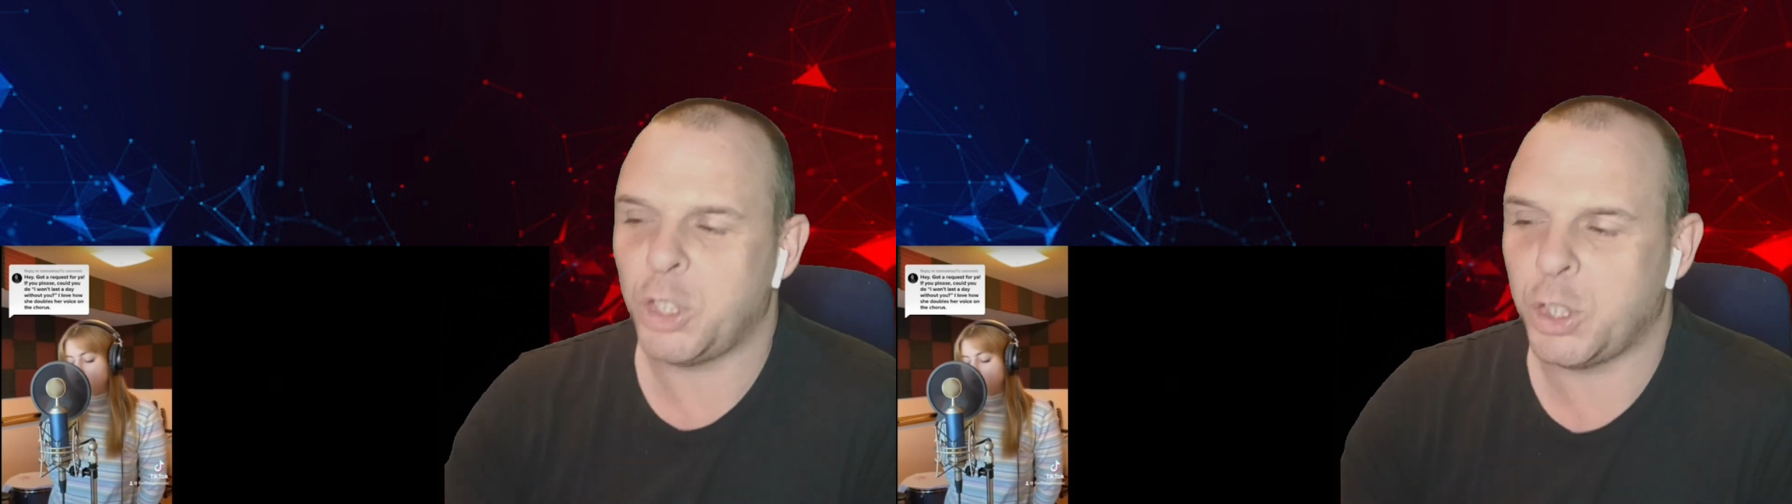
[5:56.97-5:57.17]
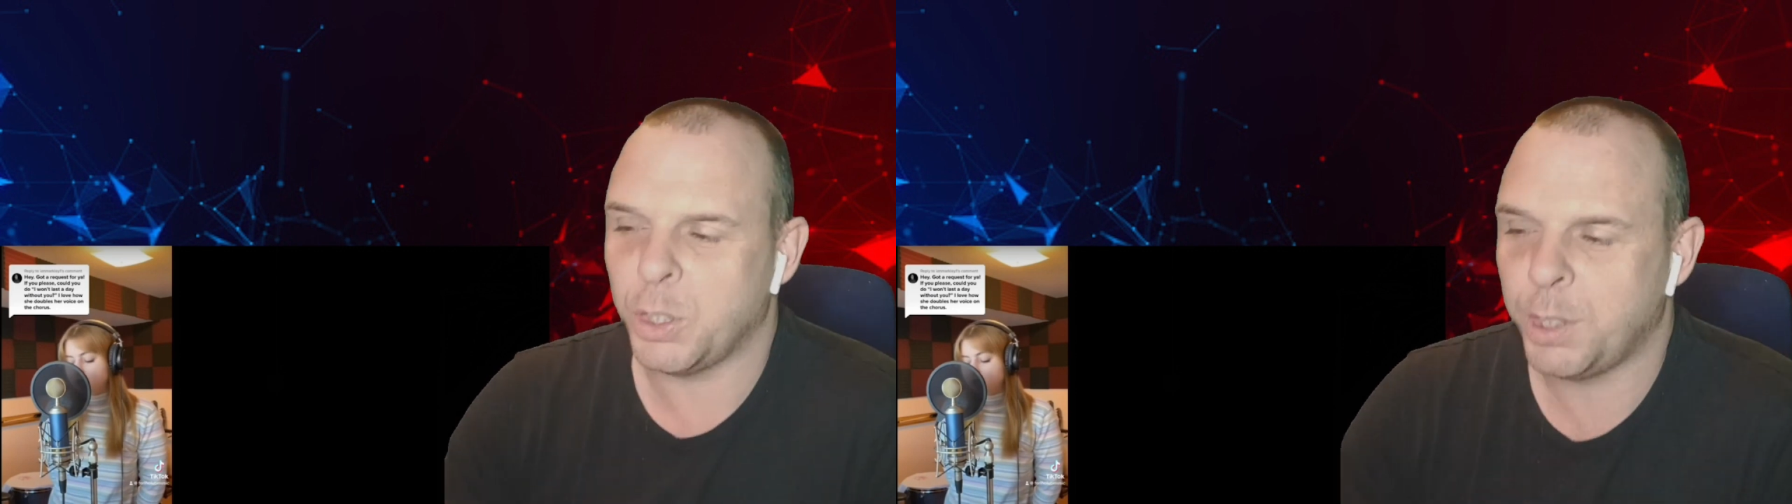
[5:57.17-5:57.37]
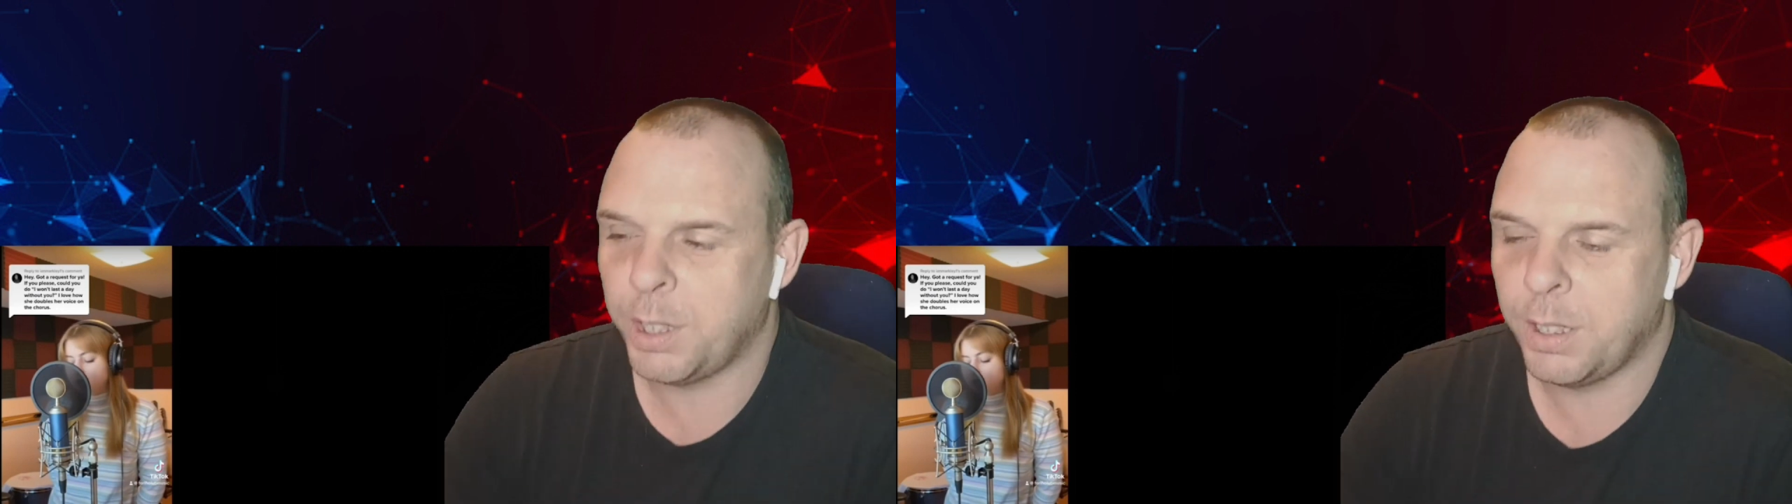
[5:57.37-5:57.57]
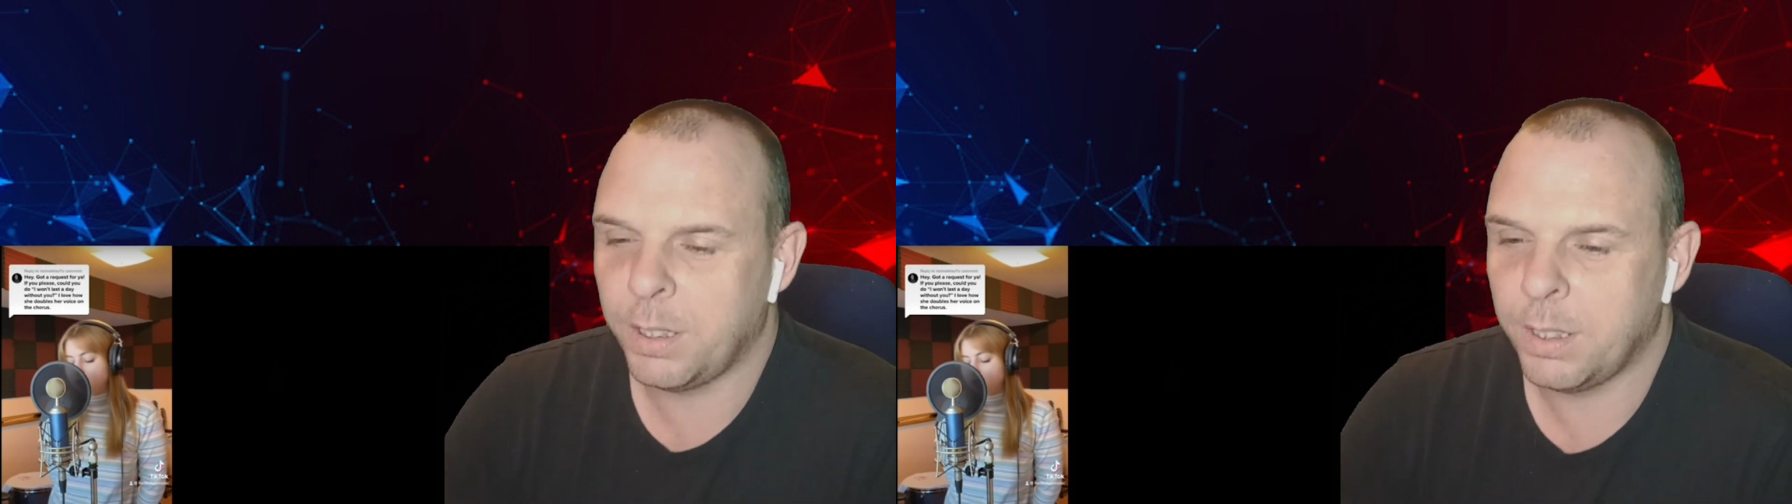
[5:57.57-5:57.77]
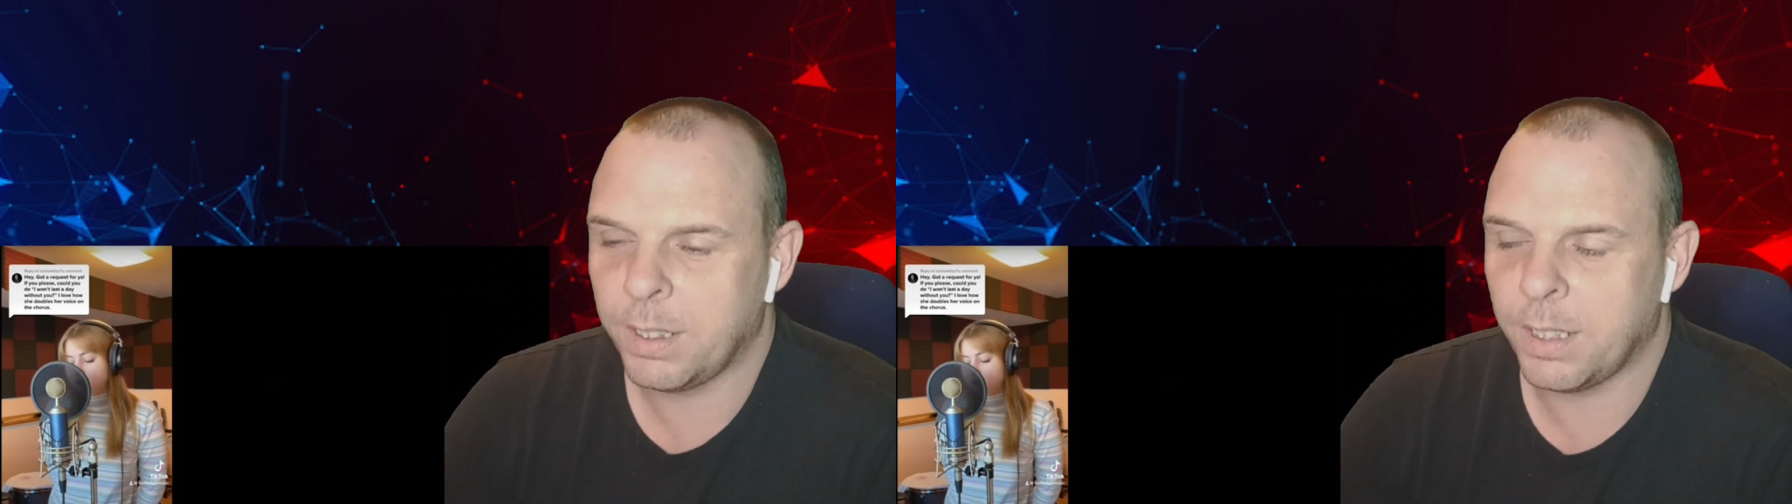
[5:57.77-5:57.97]
sure
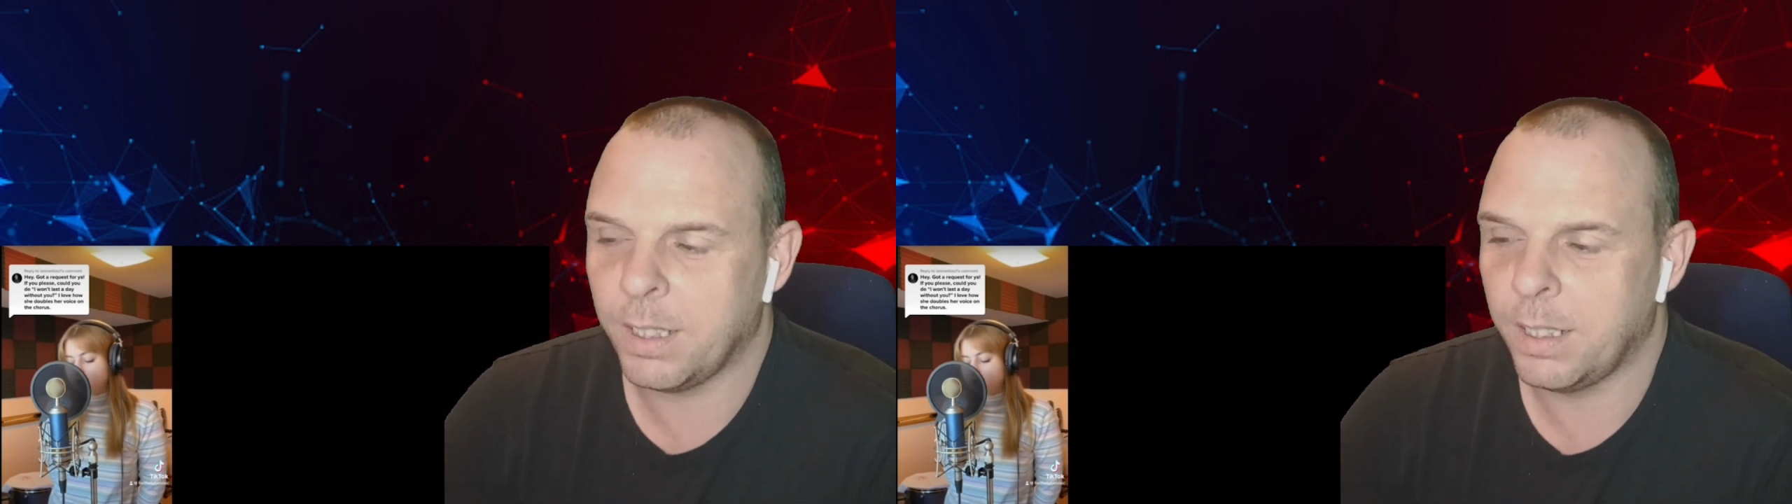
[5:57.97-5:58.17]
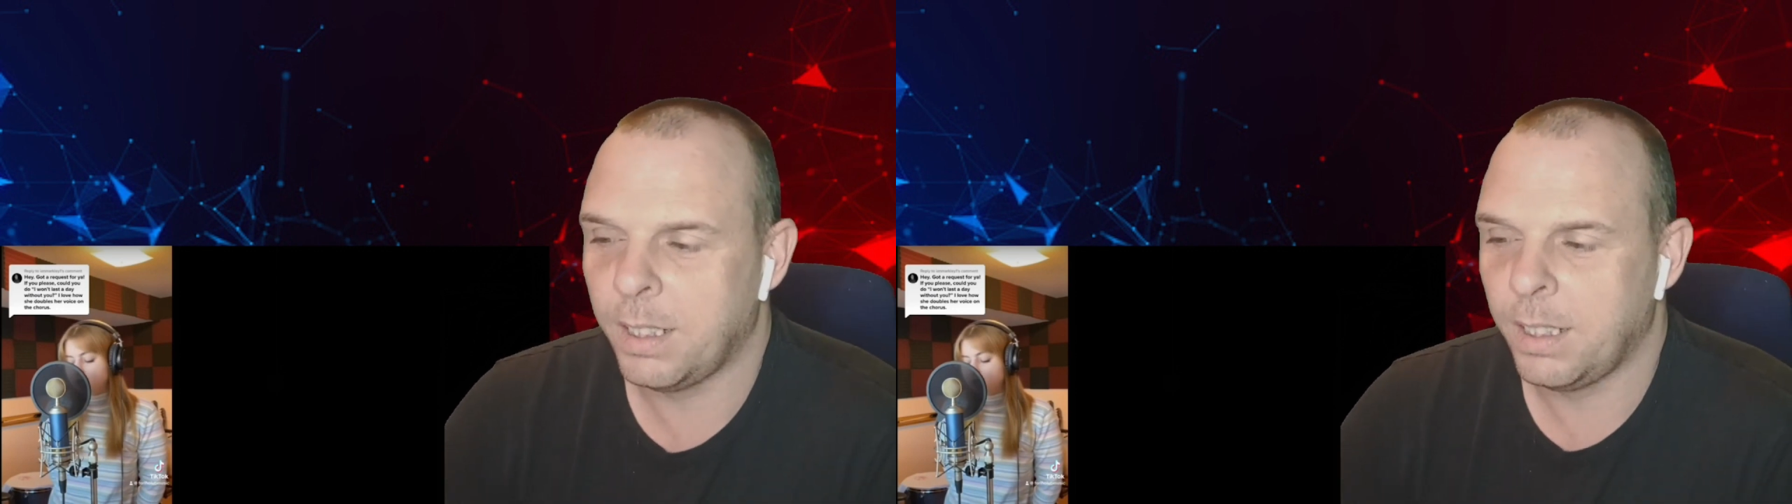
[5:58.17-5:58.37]
that